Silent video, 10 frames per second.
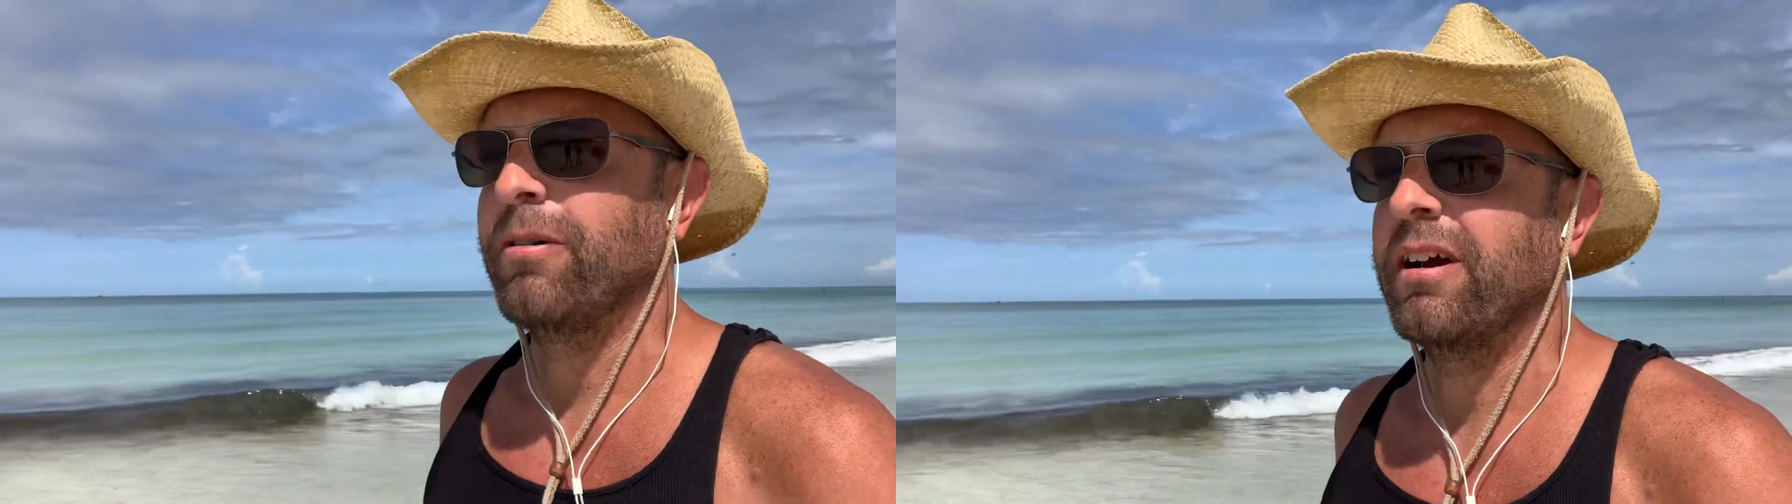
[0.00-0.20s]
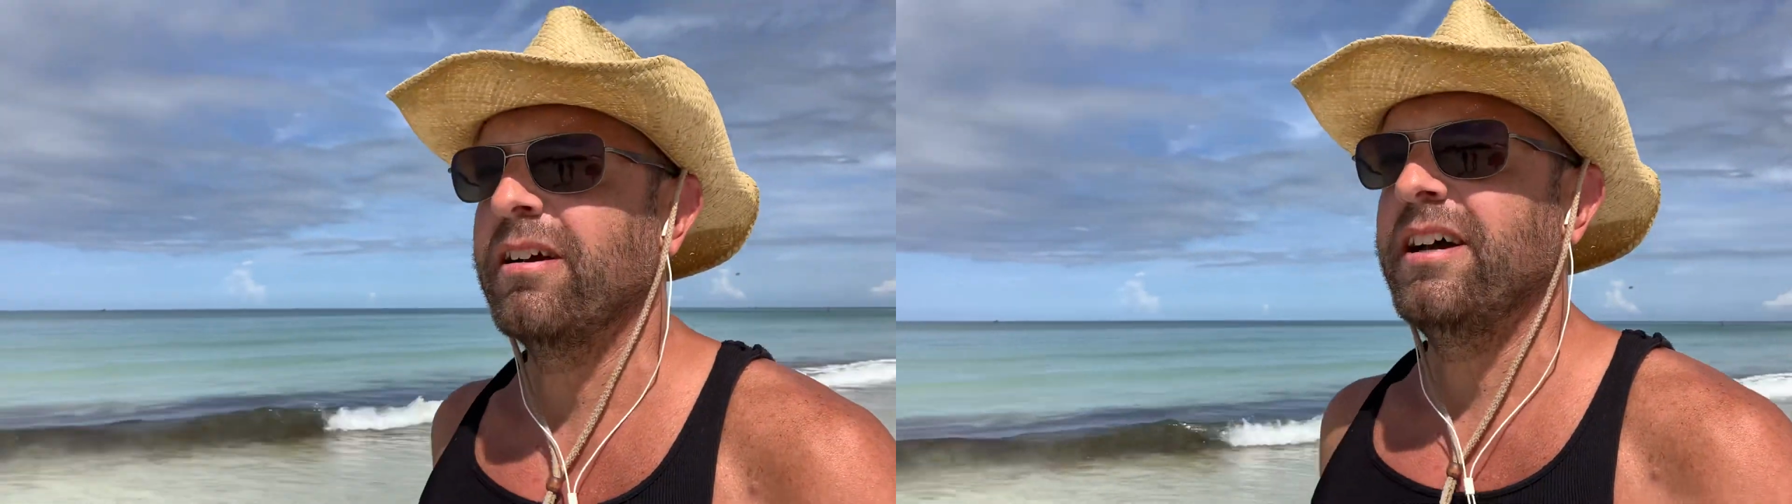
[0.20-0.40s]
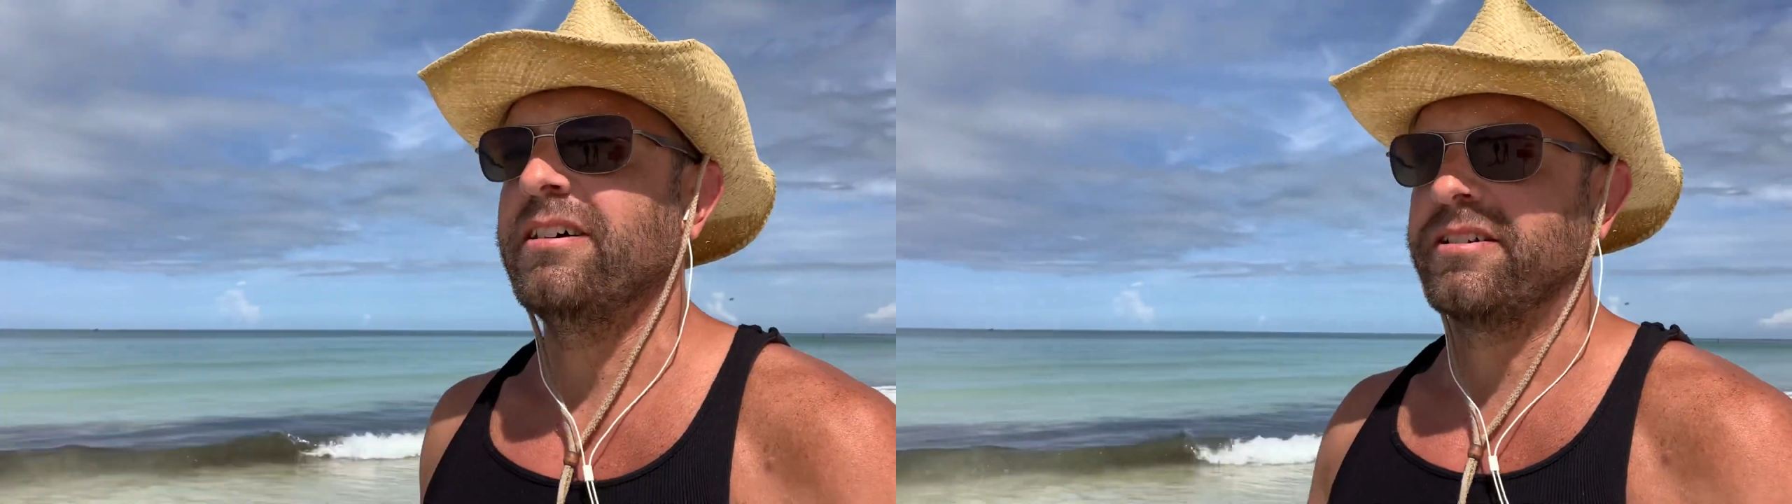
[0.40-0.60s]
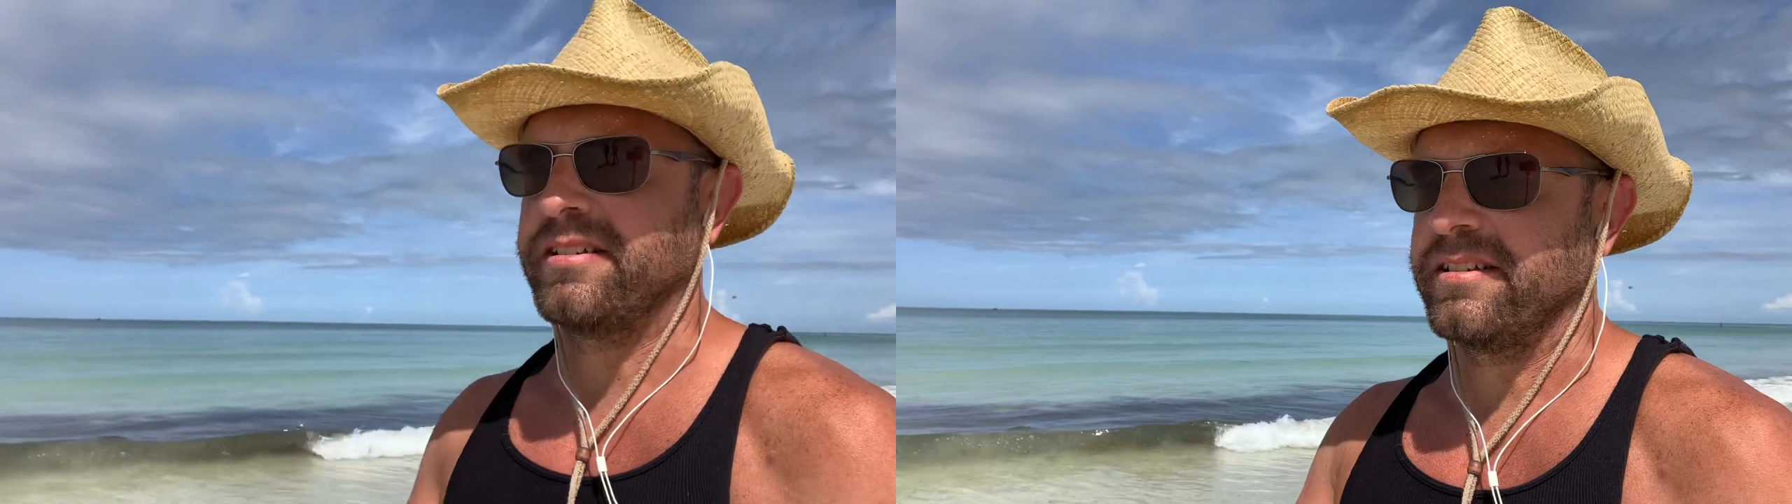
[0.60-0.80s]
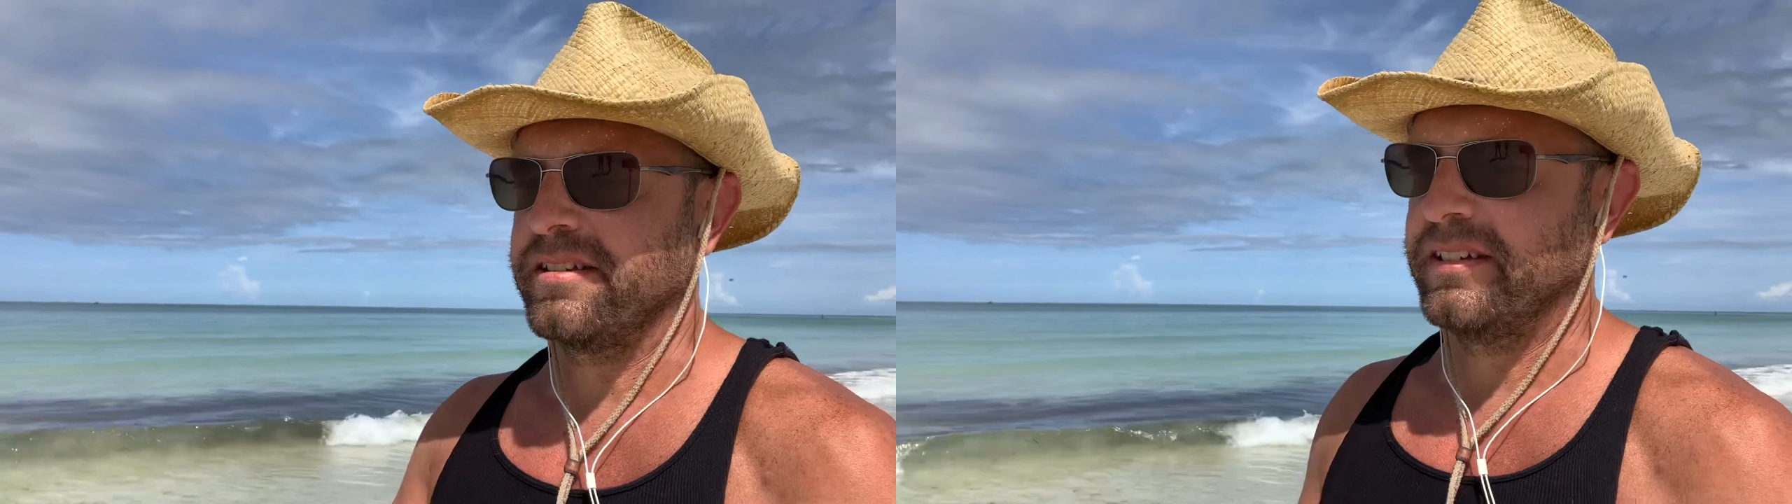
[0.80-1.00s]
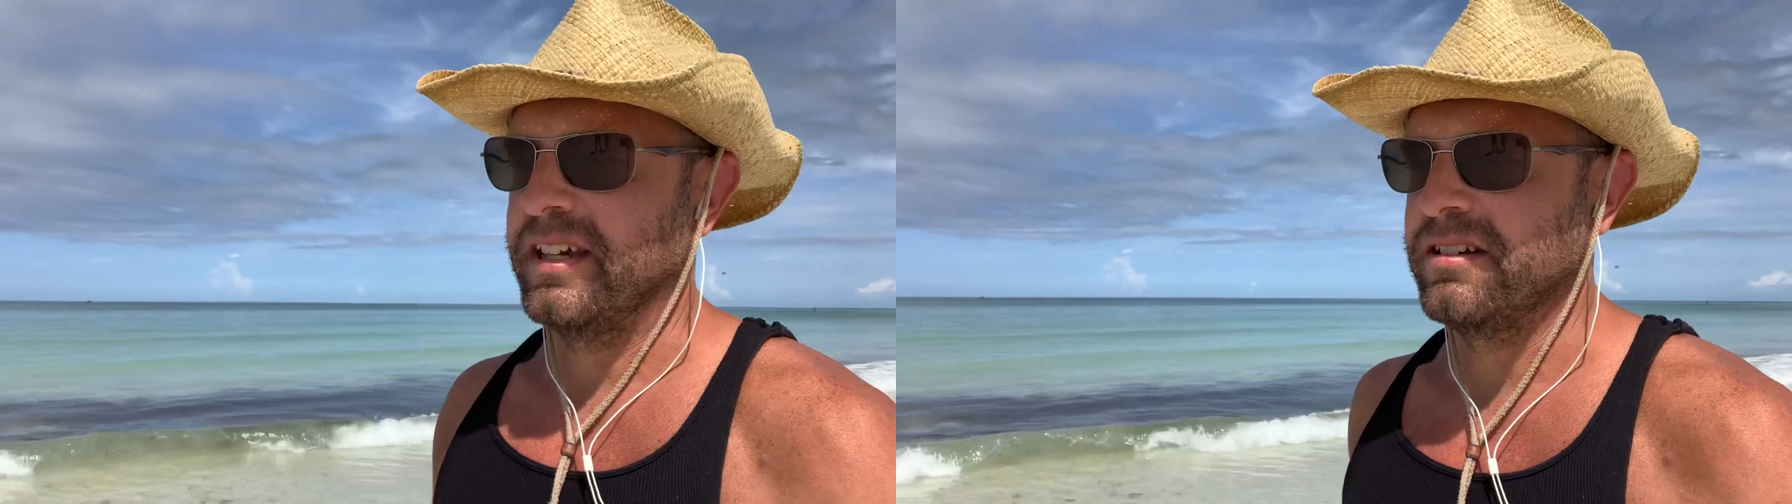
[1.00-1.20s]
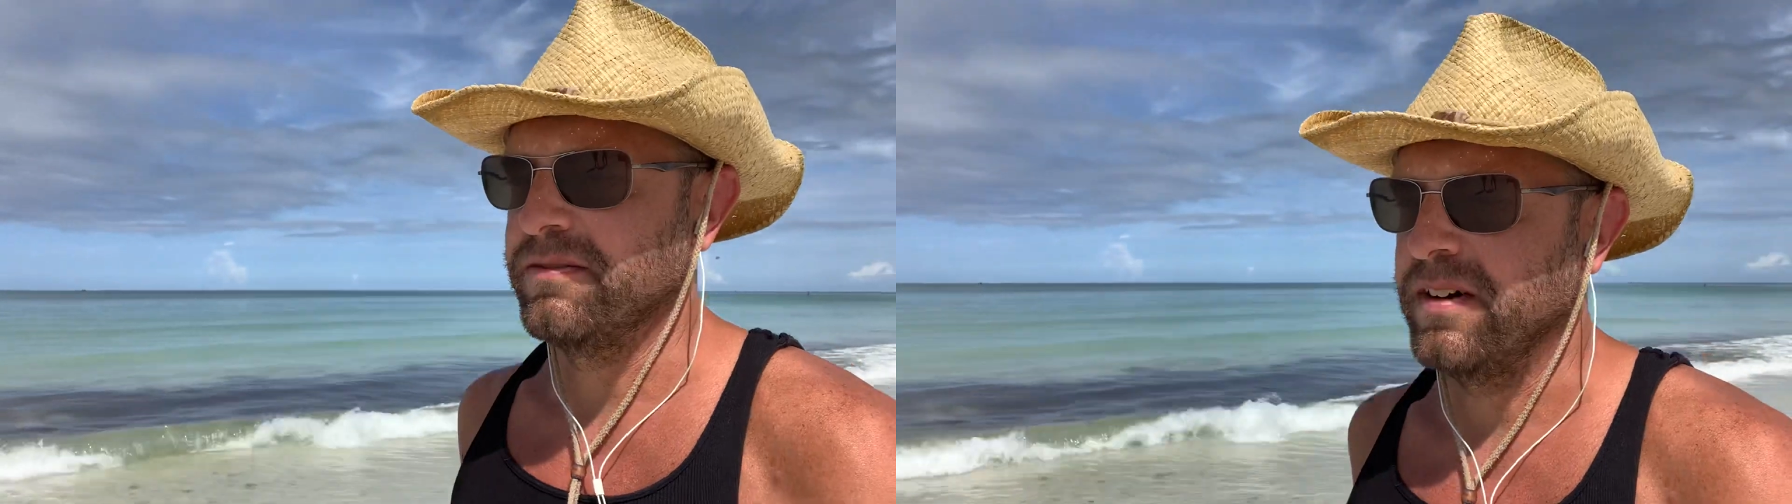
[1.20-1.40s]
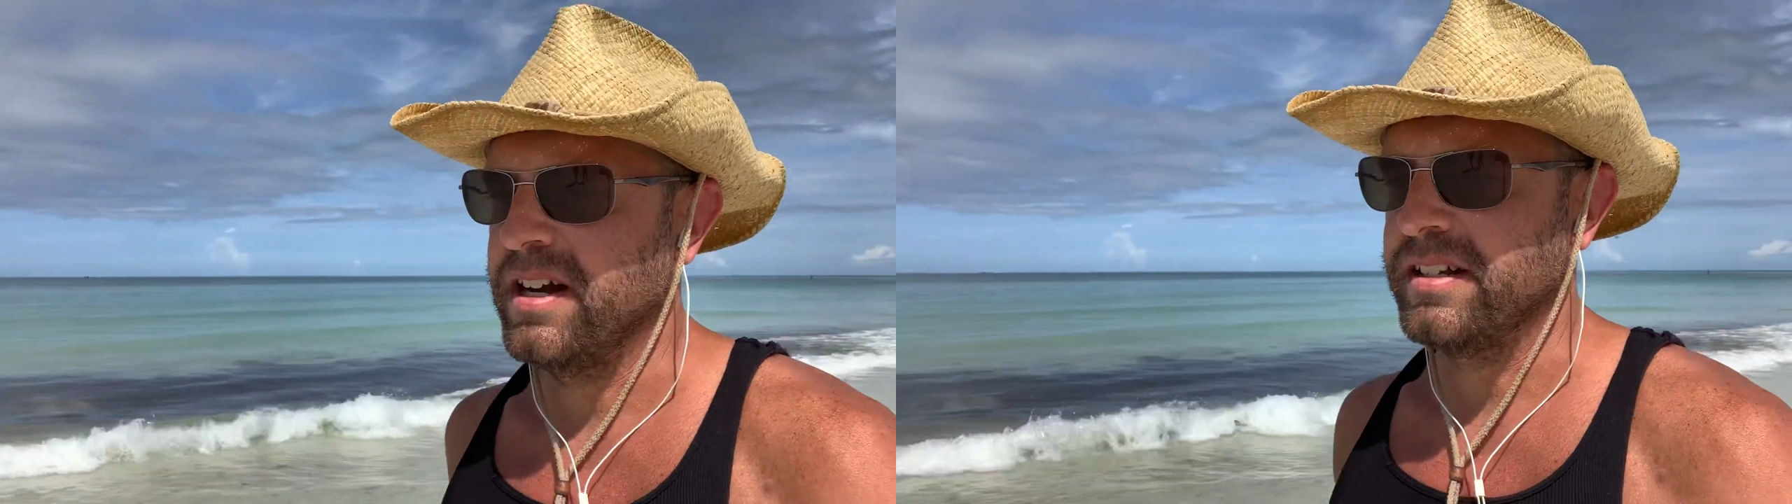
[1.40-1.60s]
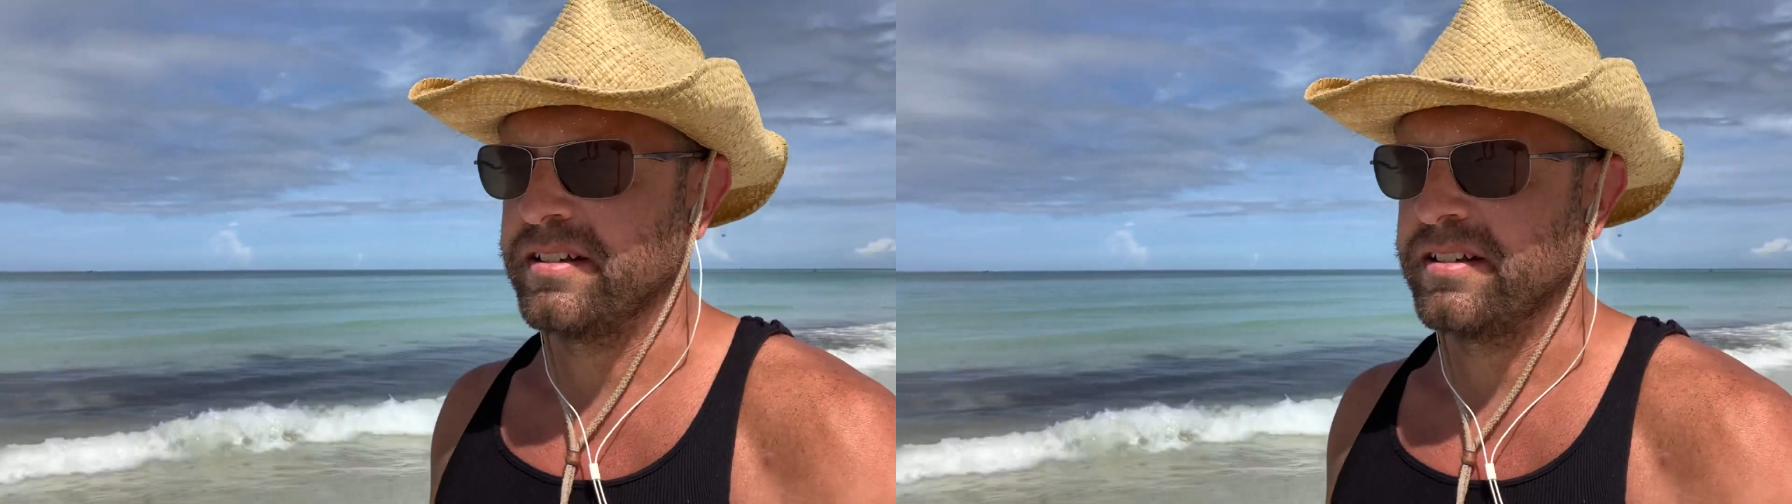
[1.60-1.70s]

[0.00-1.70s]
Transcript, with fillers: where else can you find